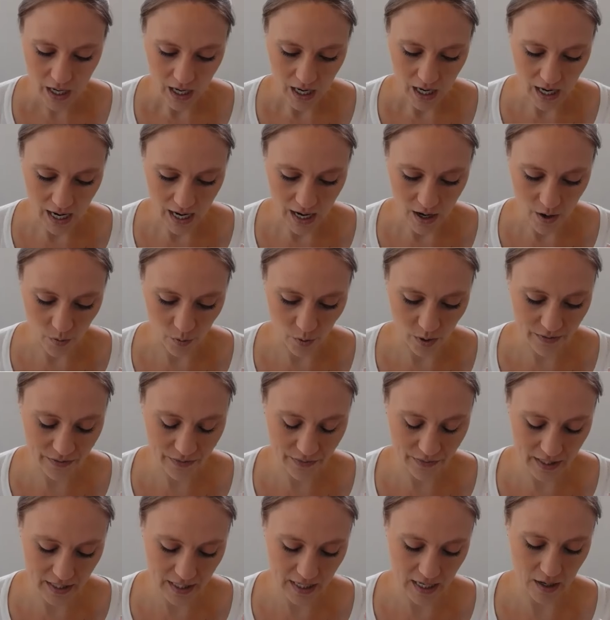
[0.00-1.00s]
One
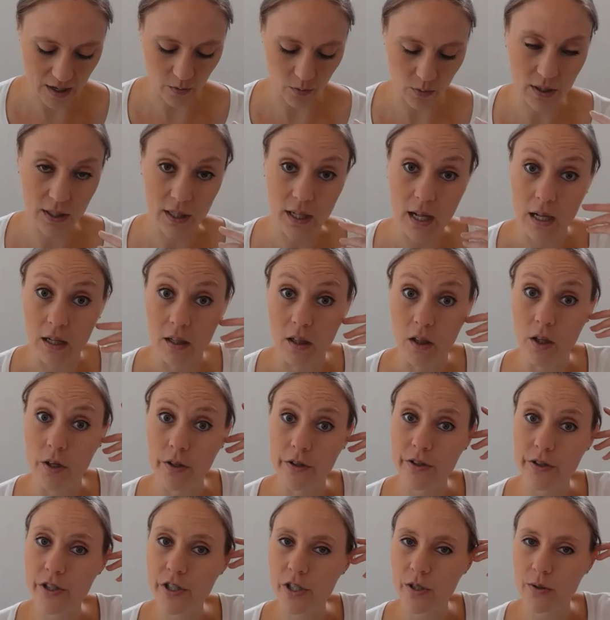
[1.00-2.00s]
thing I will
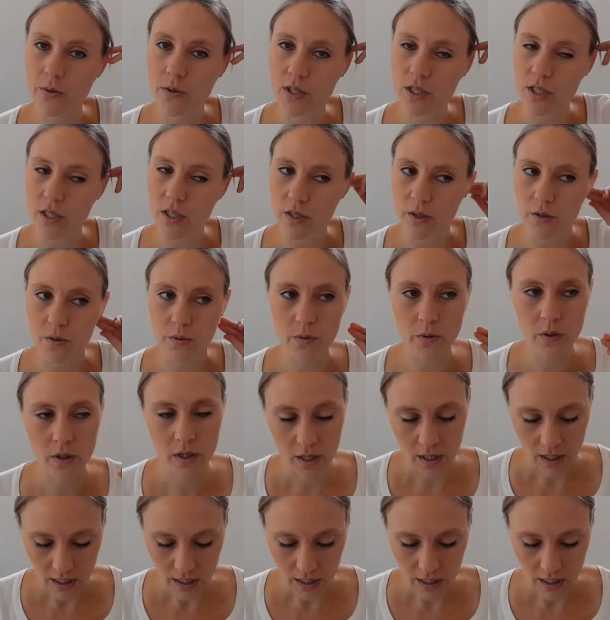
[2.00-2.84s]
alert you to